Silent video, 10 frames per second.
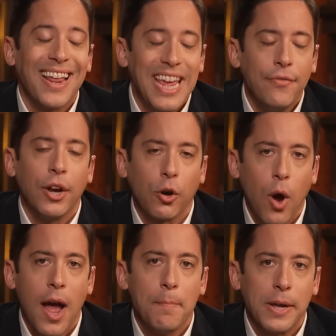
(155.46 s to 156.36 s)
not even a
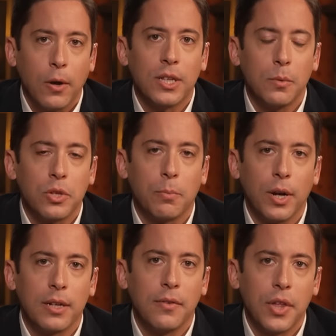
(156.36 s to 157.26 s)
crime because he was the
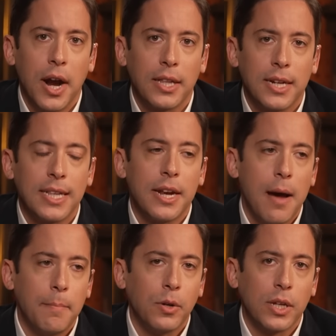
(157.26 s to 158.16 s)
president of the United States and
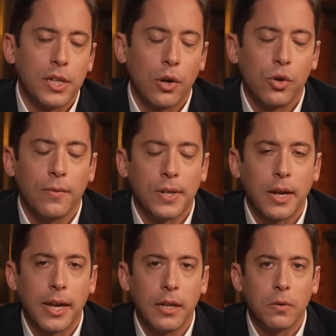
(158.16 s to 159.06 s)
not merely a secretary of
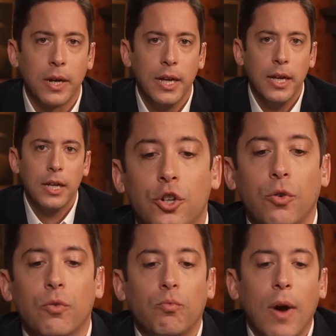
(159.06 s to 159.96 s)
state like Hillary.
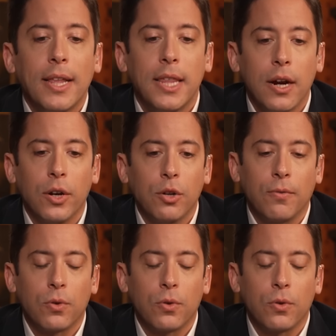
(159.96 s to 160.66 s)
J- right there in your